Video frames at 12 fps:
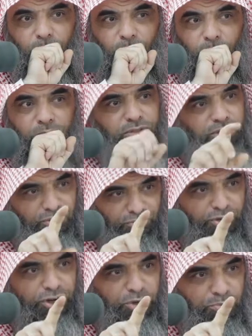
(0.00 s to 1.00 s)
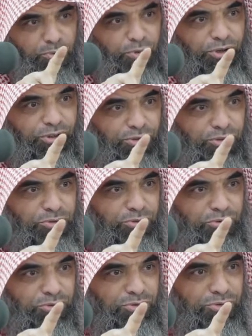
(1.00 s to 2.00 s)
one thing very important
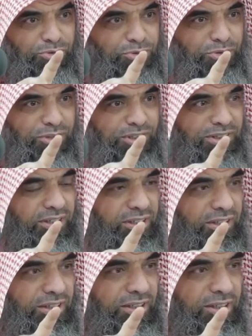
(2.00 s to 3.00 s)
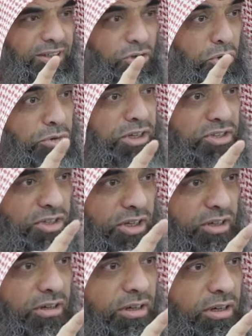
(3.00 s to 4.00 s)
to notice
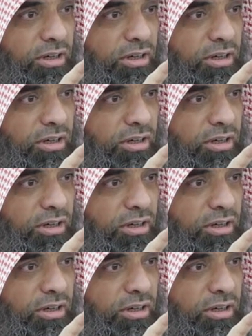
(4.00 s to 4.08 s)
here,